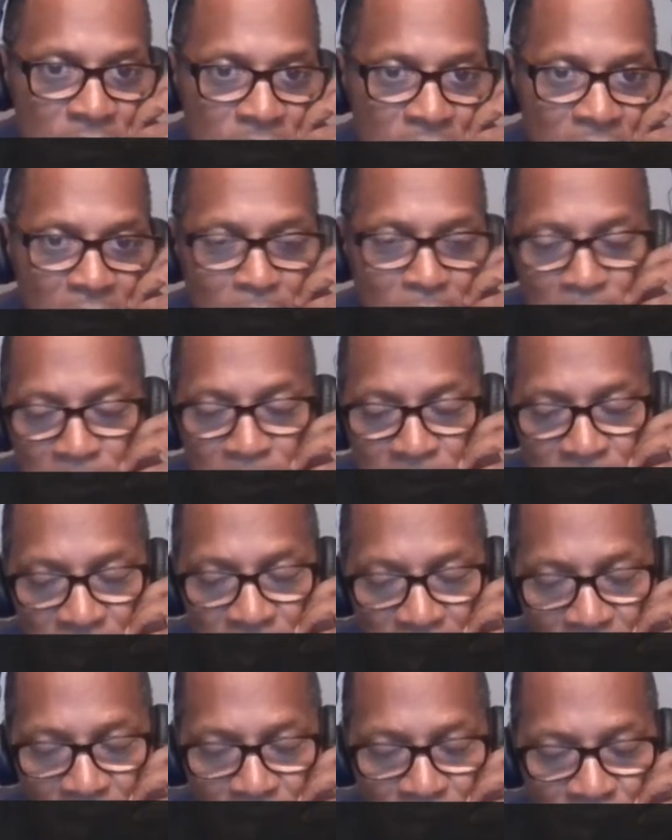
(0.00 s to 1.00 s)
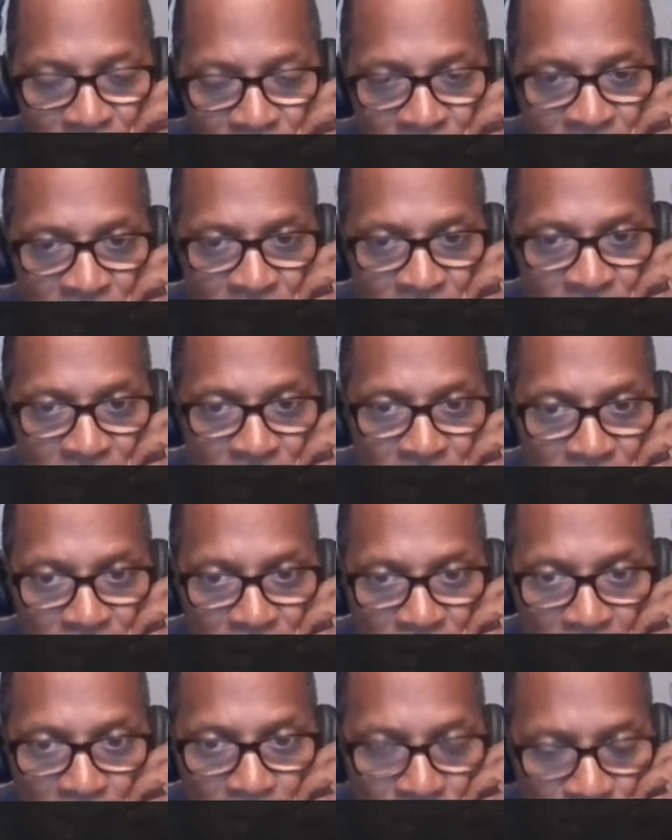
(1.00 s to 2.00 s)
down? Remember the time he
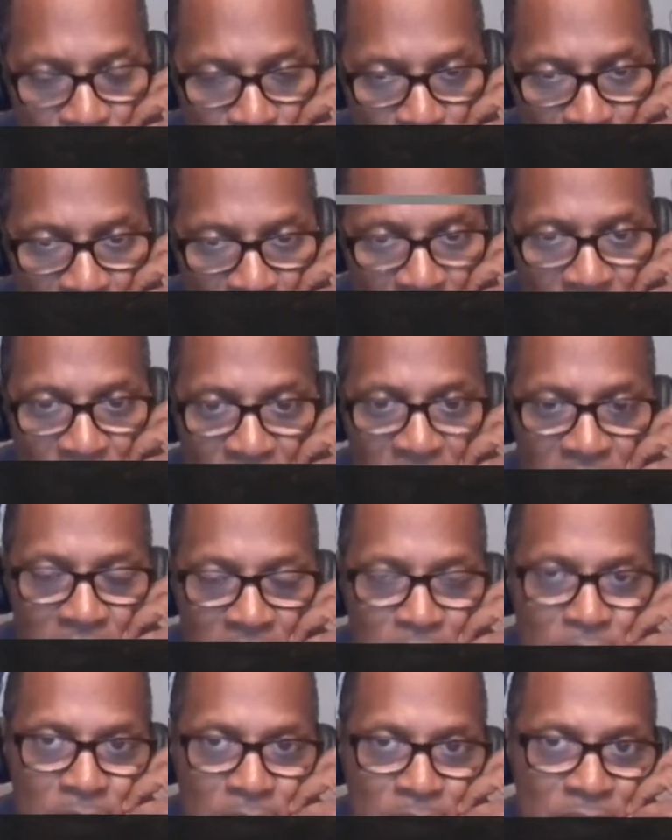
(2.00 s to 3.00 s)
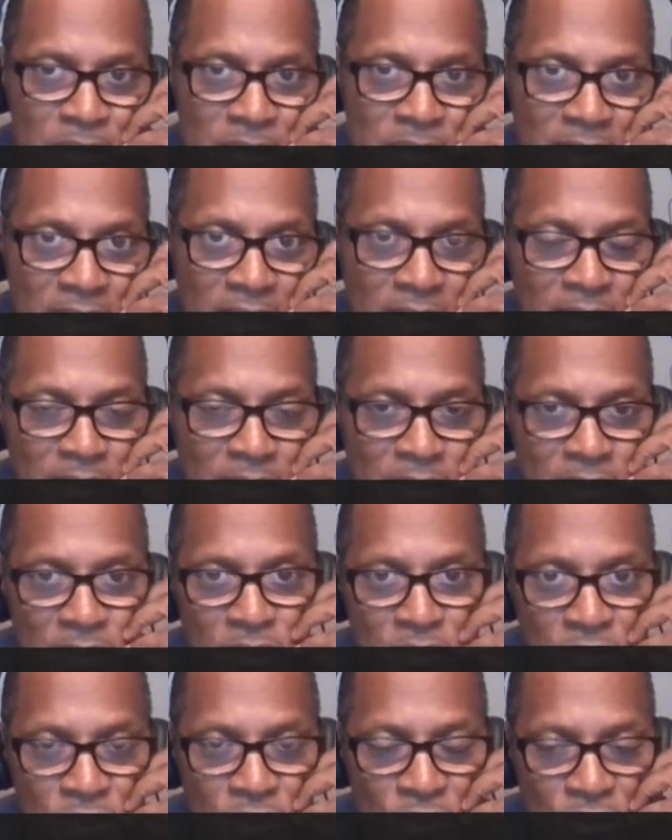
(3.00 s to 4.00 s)
slapped you on the back of the head? Remember the time he
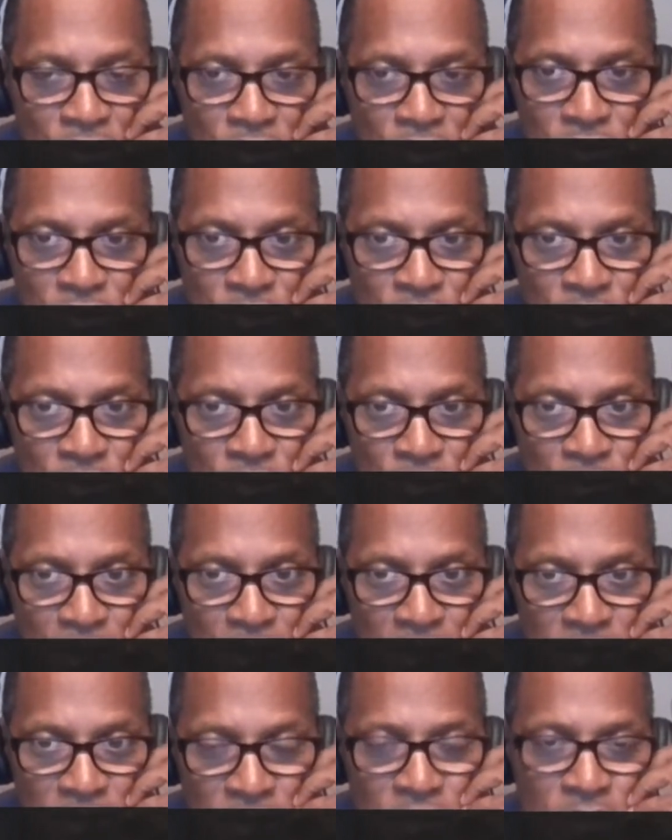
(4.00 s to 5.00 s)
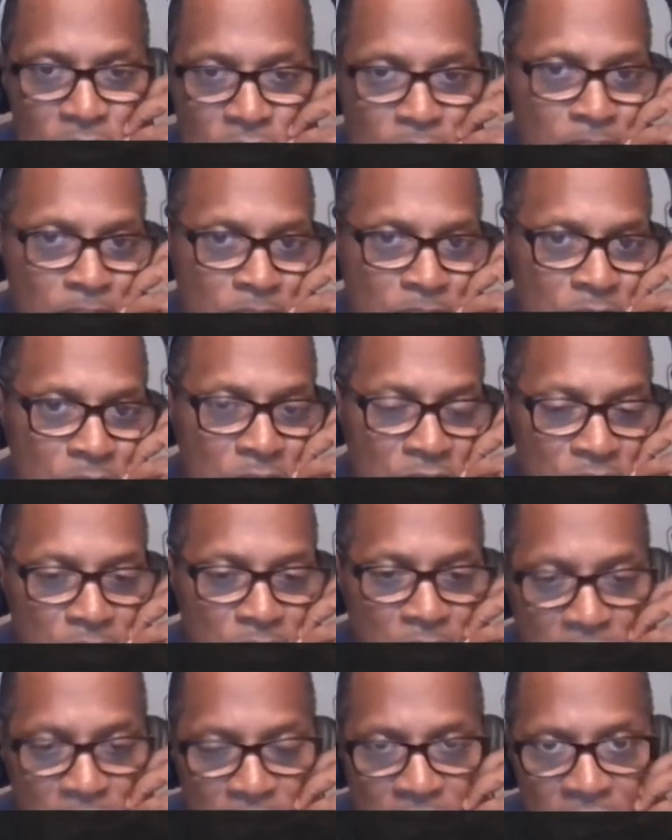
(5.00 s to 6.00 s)
took your school money, took your lunch
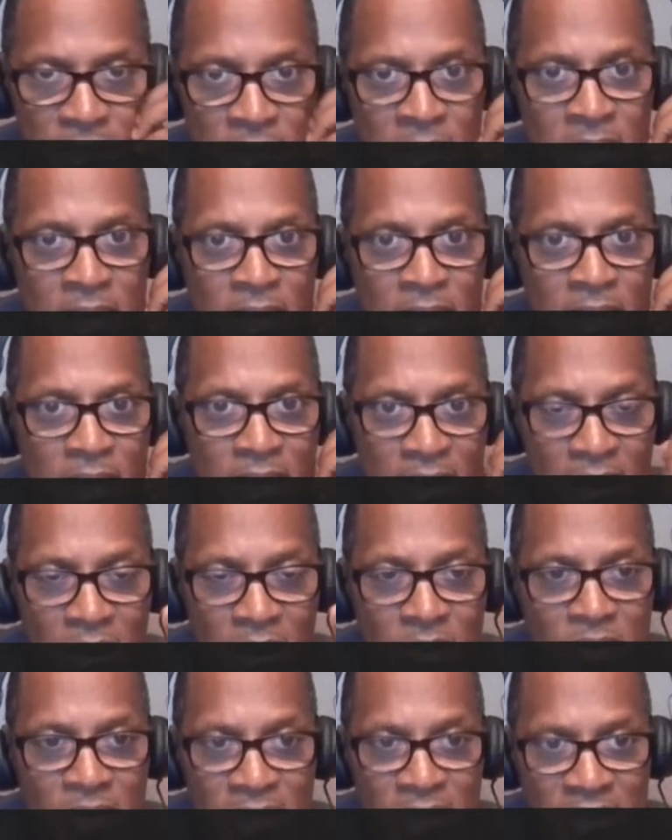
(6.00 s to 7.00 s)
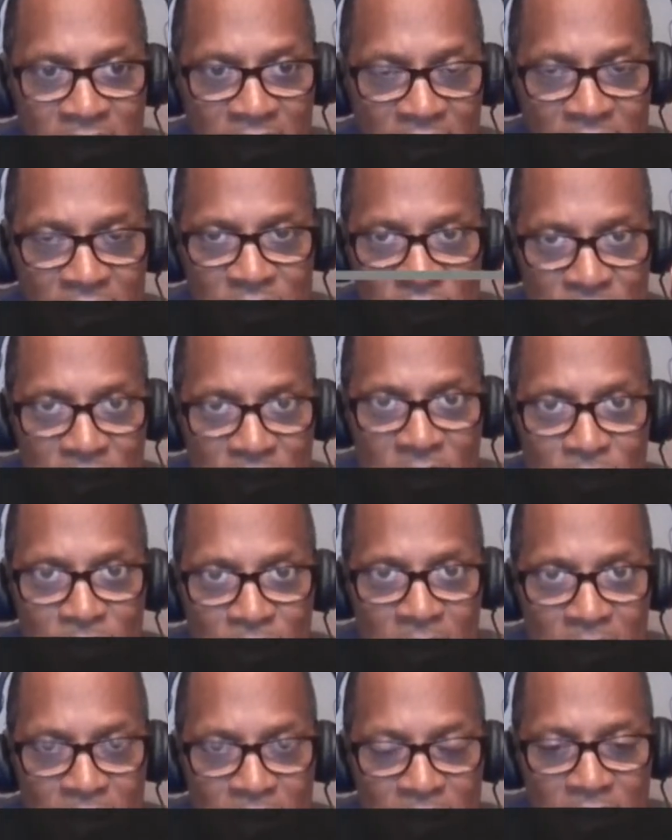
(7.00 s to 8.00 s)
money, and all that kind of stuff,
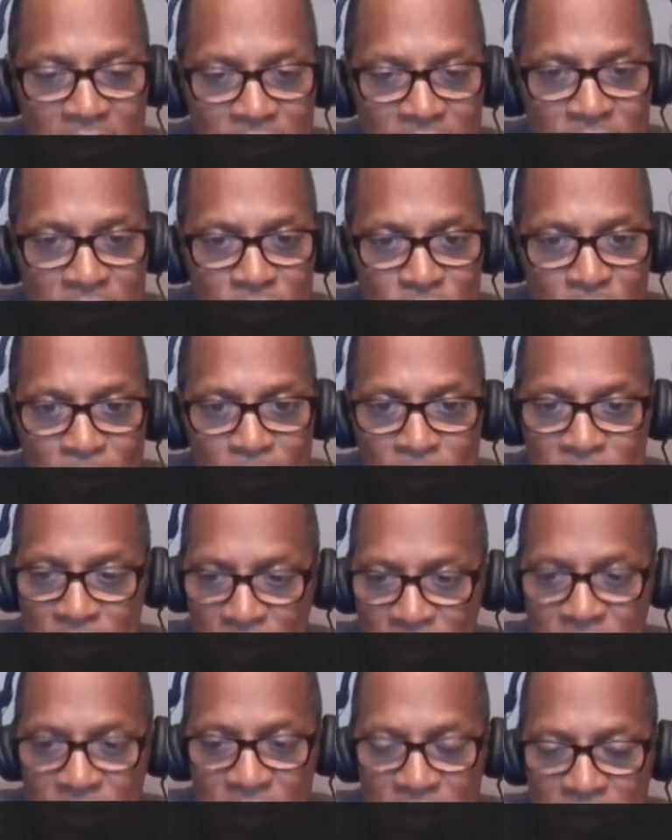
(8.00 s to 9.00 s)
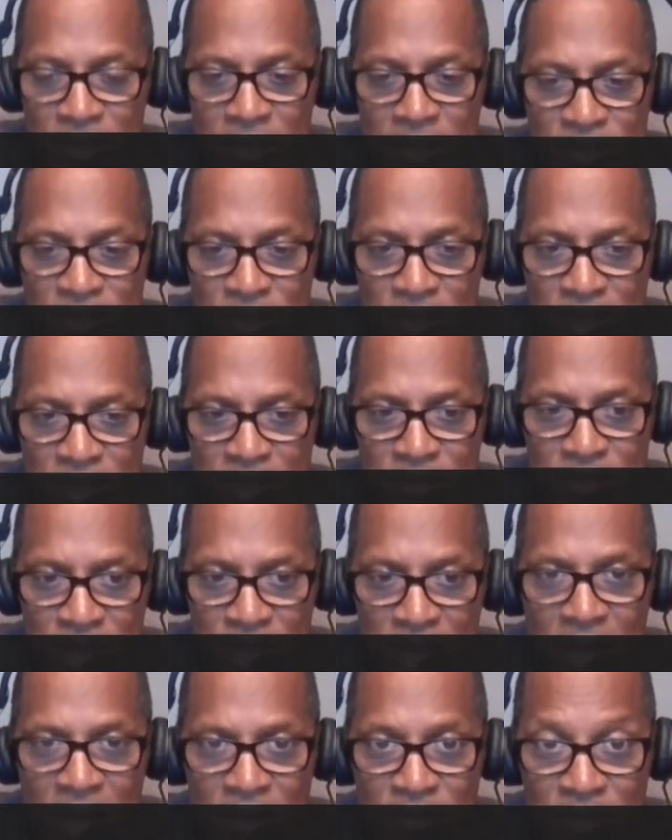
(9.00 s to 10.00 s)
man, is repetitious in a
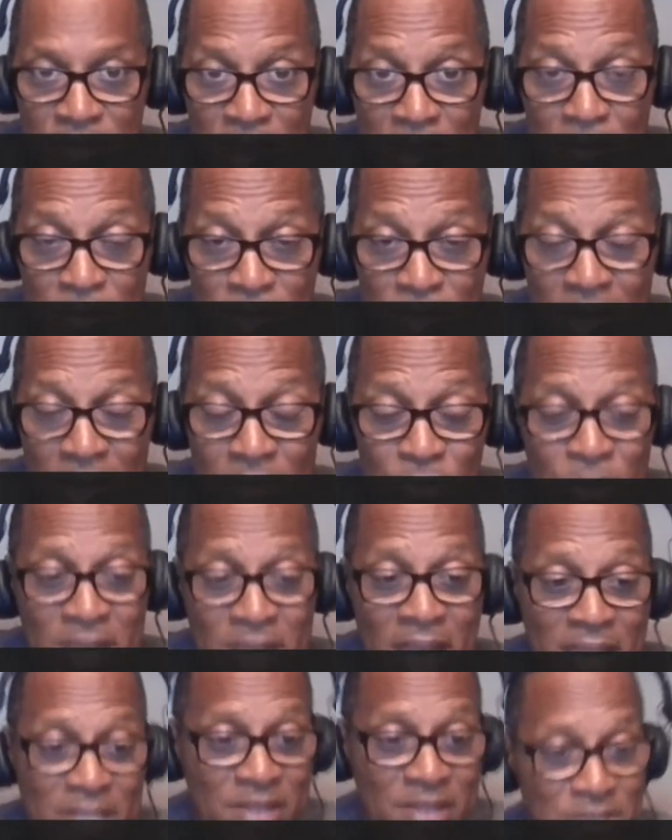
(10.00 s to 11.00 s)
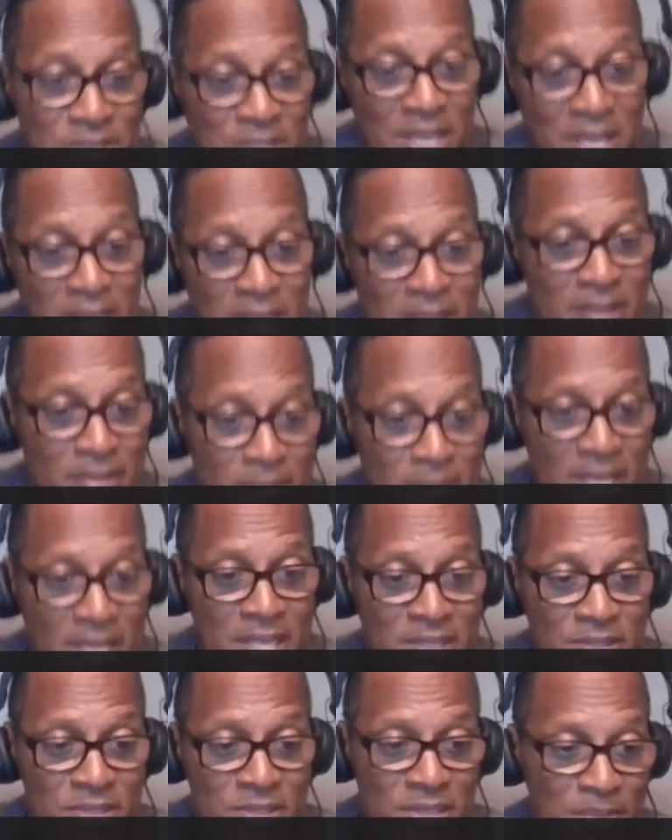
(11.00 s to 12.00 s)
child's mind. We got to understand,
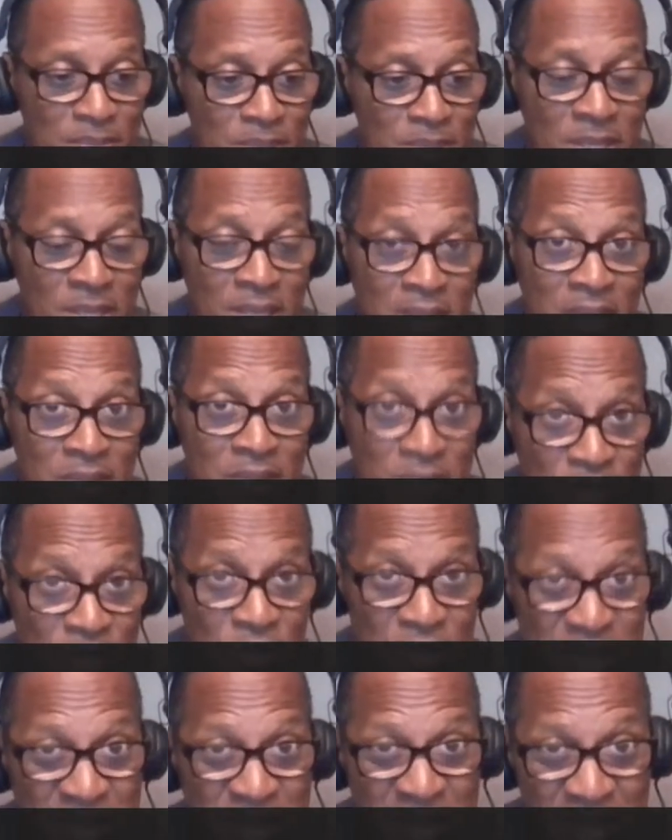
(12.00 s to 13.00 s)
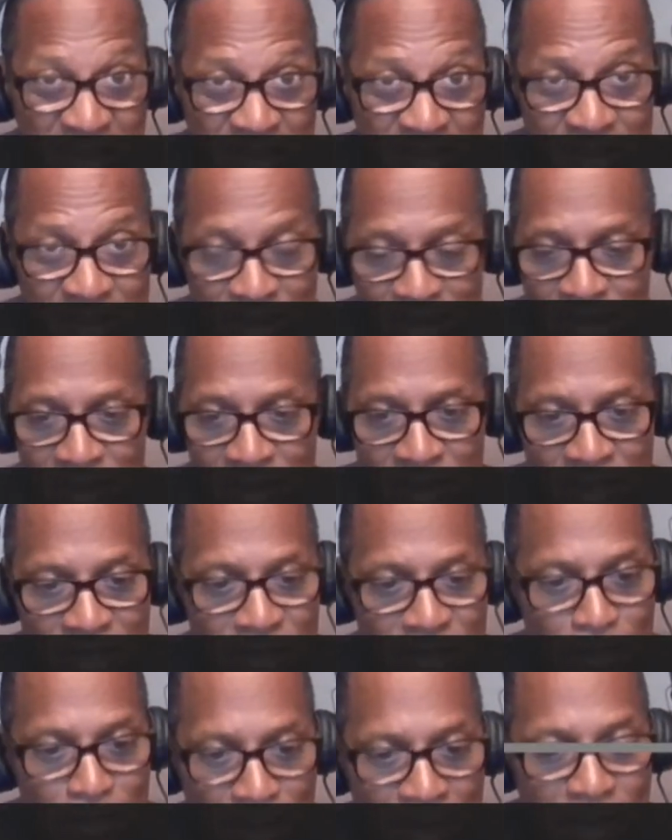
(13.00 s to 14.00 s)
ladies and gentlemen, these are kids. These
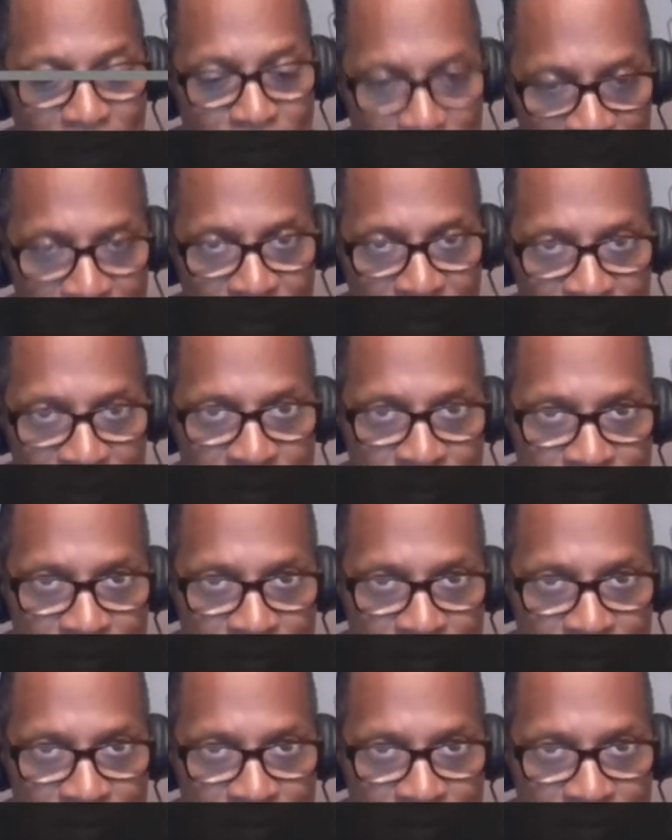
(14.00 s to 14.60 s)
are babies.